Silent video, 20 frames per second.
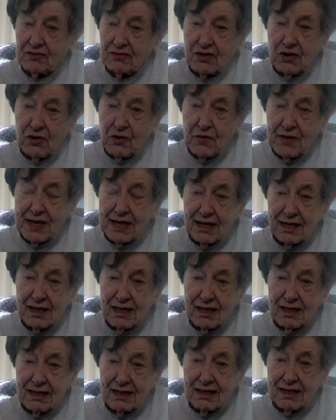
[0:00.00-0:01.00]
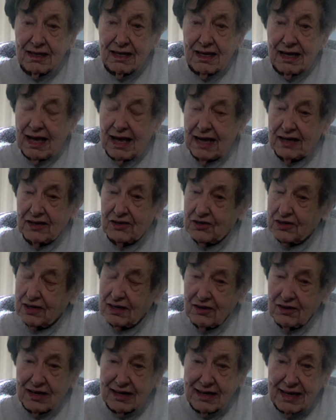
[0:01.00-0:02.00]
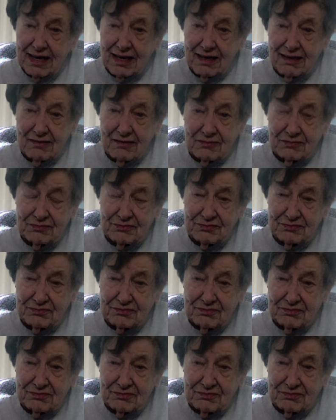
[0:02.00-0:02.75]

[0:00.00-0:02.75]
outgoing and good-looking,